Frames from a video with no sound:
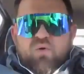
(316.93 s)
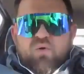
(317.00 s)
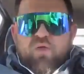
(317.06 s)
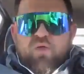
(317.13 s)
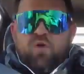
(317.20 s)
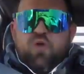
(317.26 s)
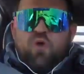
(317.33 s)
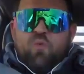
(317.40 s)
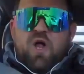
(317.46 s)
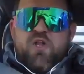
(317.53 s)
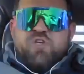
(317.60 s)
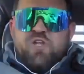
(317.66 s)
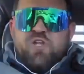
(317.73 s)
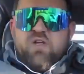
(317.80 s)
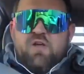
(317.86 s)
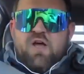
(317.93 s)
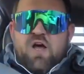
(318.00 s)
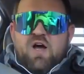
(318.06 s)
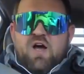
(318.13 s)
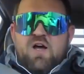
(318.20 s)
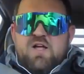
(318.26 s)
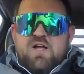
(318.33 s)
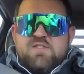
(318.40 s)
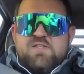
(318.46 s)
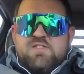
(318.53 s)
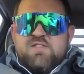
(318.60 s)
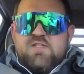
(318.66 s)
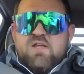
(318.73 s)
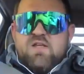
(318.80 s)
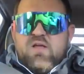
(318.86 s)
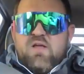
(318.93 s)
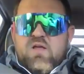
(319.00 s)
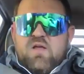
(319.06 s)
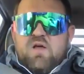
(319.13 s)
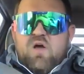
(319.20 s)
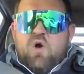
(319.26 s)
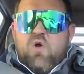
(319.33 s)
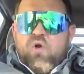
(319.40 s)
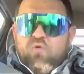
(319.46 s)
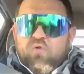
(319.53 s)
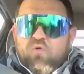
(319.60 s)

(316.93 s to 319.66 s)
Whether you're watching us on